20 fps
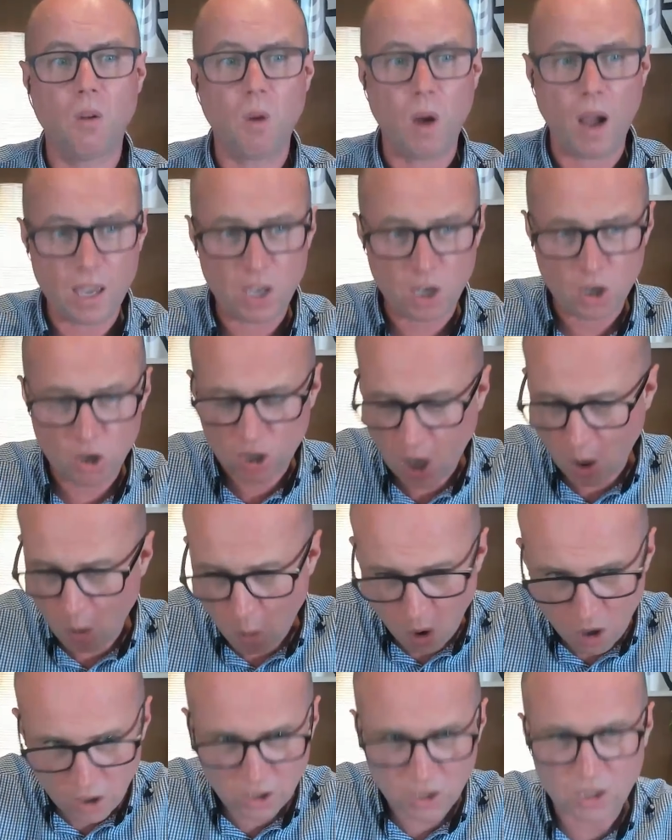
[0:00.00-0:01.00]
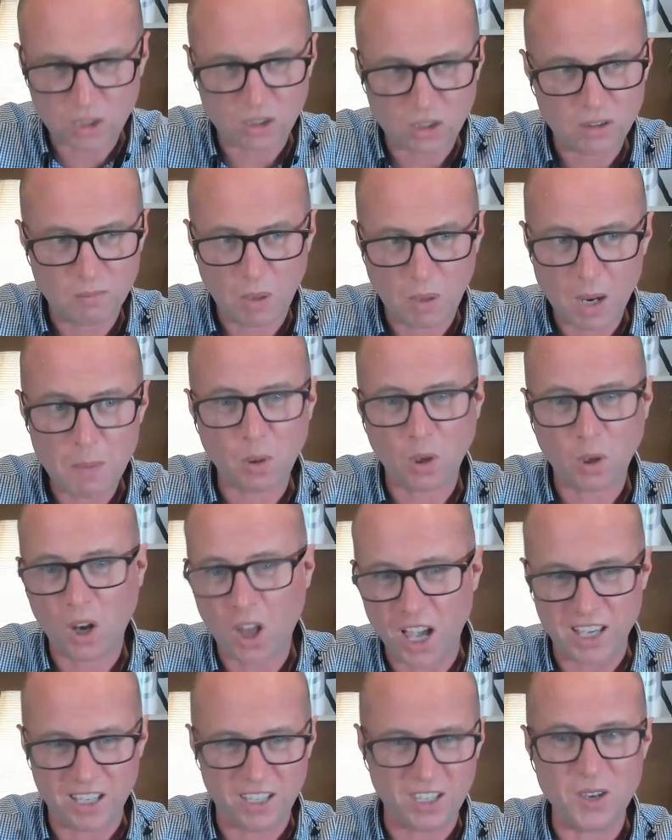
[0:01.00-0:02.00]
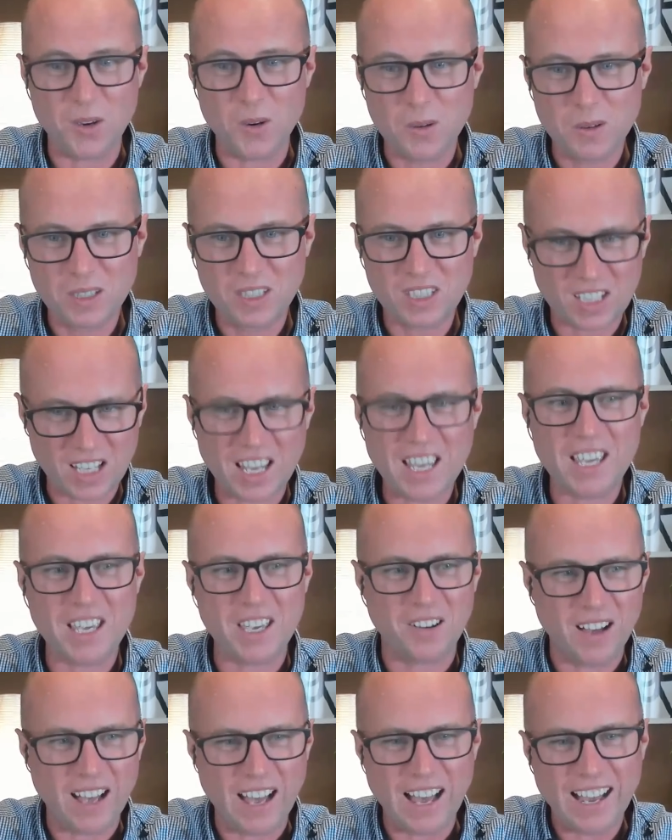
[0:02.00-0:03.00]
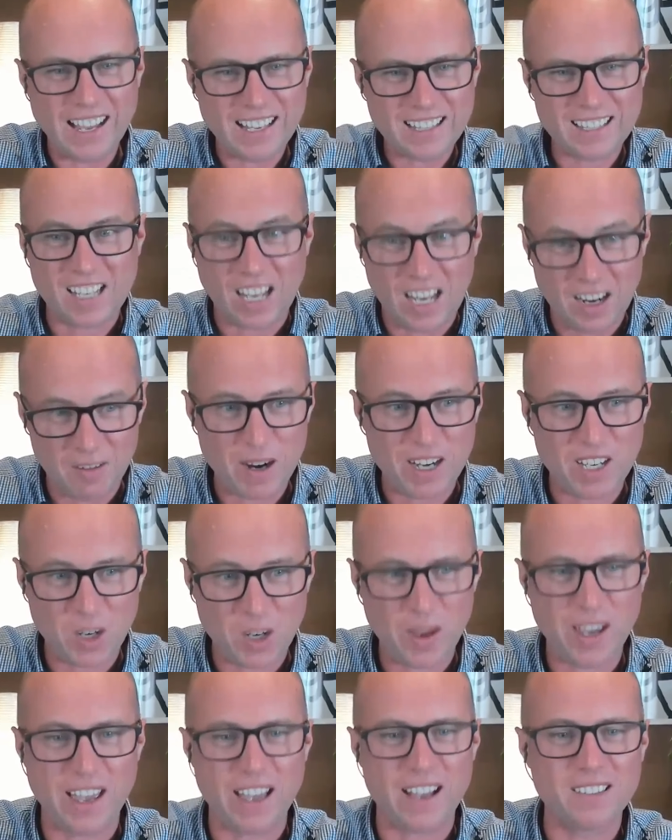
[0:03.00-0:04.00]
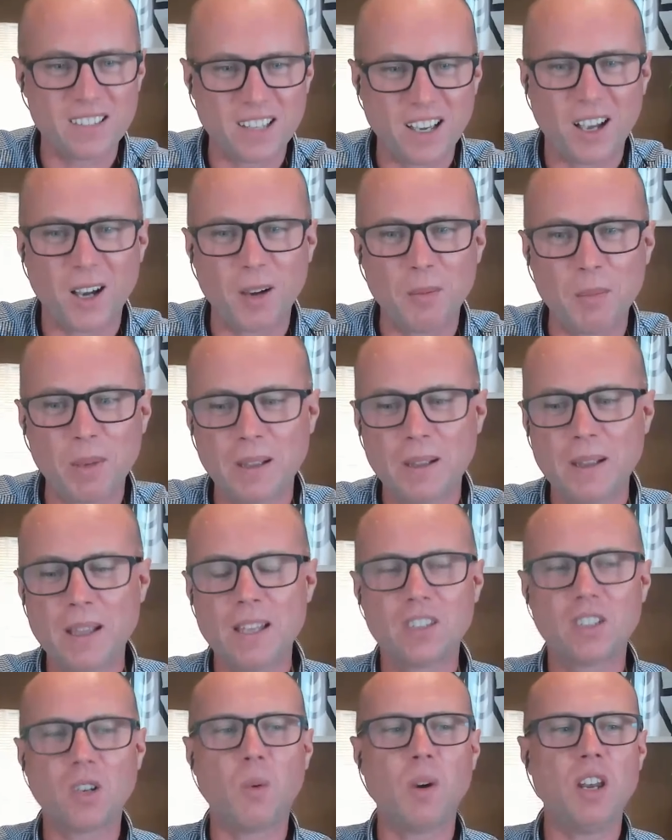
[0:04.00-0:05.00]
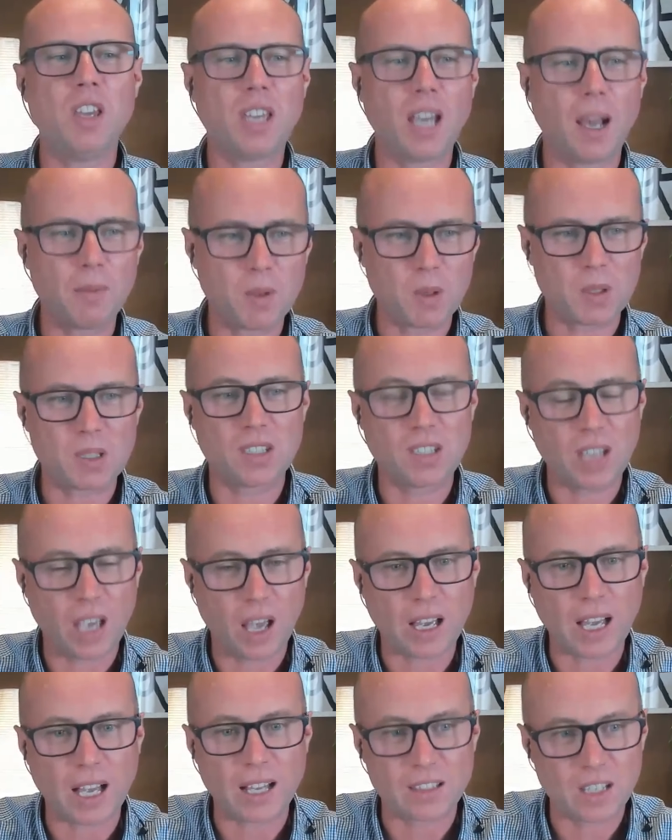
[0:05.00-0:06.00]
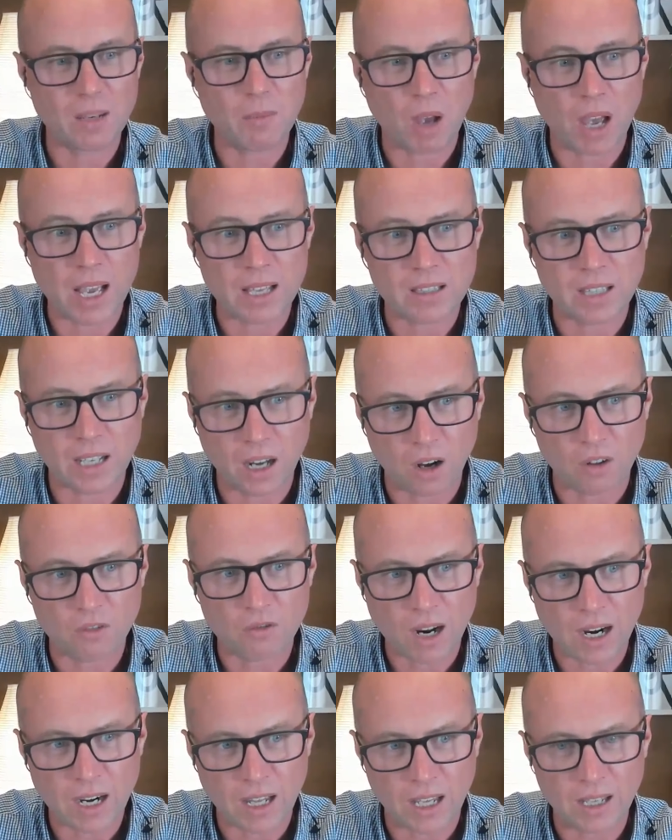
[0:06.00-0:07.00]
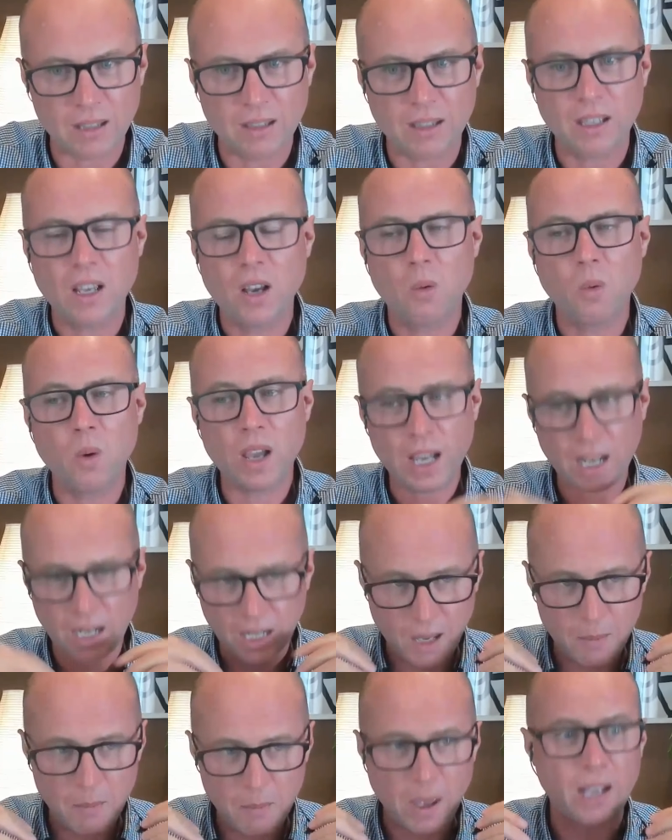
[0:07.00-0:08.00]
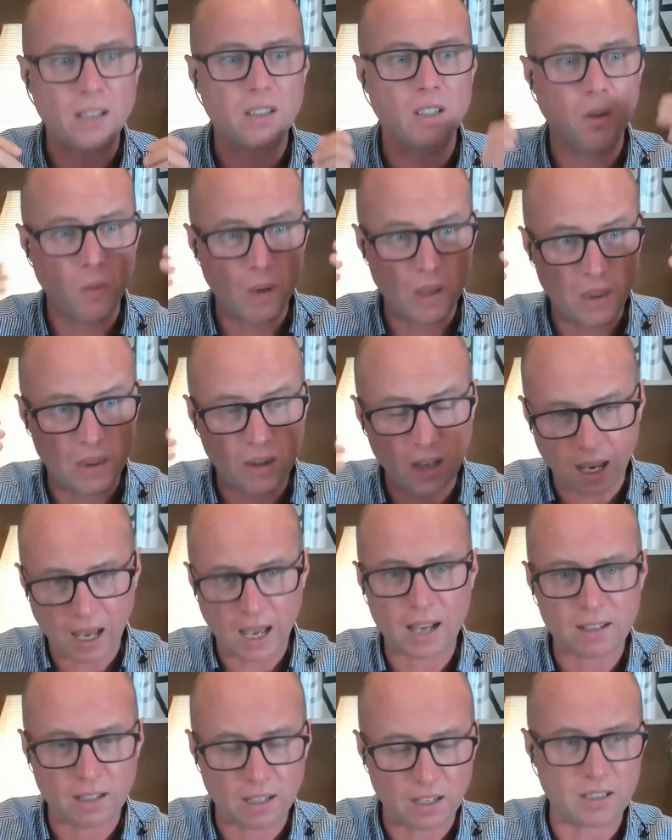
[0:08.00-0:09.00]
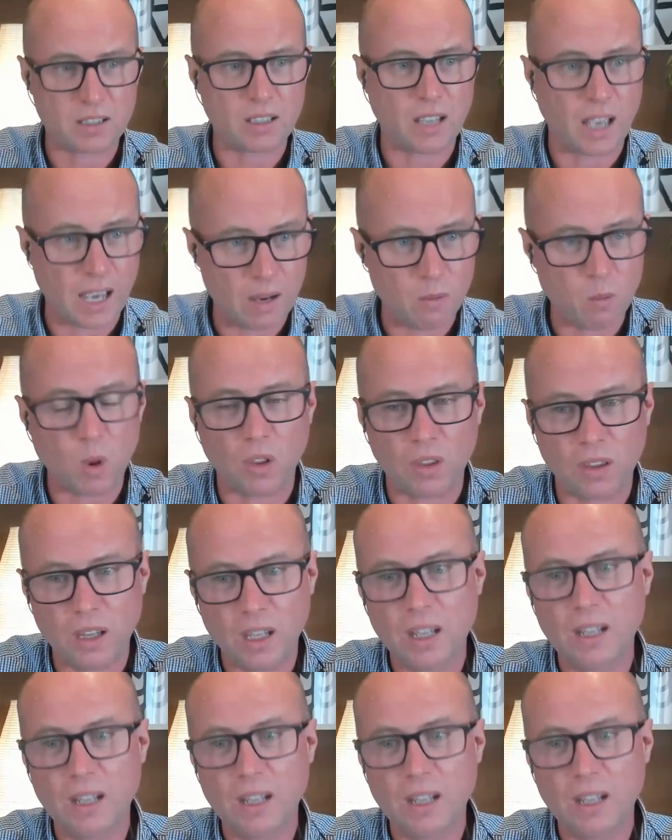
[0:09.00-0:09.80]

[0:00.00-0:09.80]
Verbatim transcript: You don't want people like you seeing your ads. We're doing our job. So when you come to us and say, I can't see my ads, they're not running, we're going to come back to you with data to say, well,